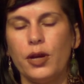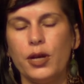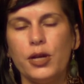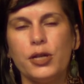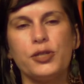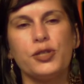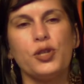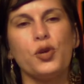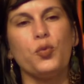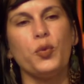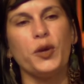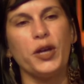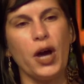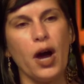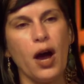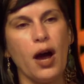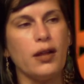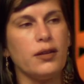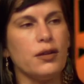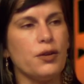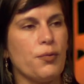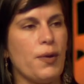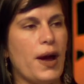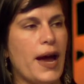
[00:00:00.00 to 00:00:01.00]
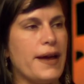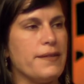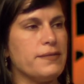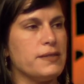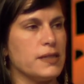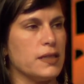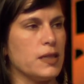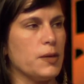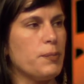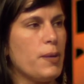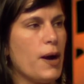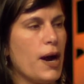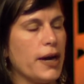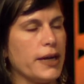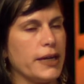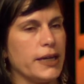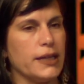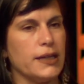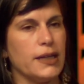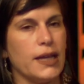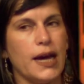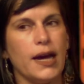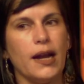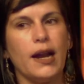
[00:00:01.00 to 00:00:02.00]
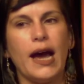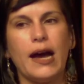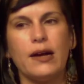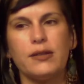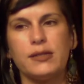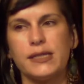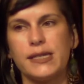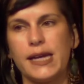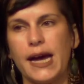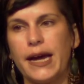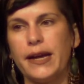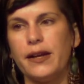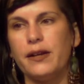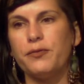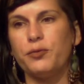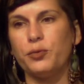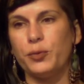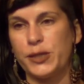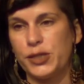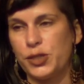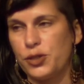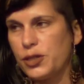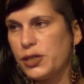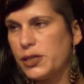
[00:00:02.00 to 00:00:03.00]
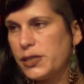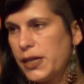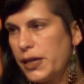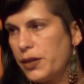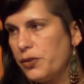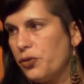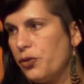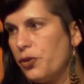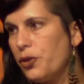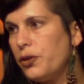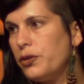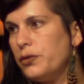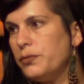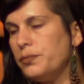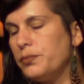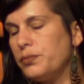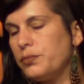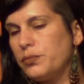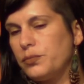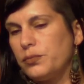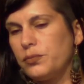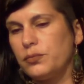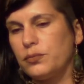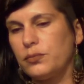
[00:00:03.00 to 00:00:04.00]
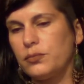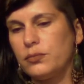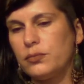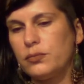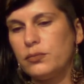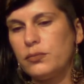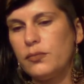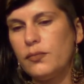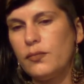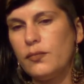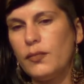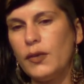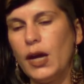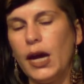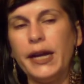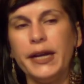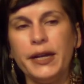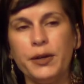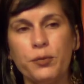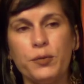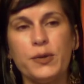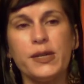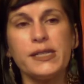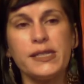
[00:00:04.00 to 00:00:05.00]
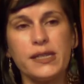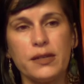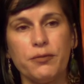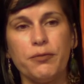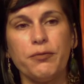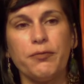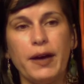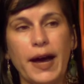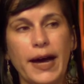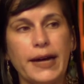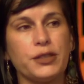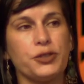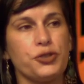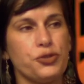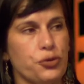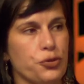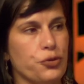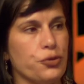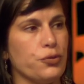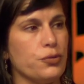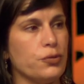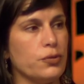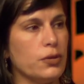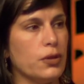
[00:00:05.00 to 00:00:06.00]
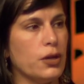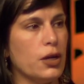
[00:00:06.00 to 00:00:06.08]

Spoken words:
So we all arrived in the parking lot outside of Nuestro Centro, and it was in fact true.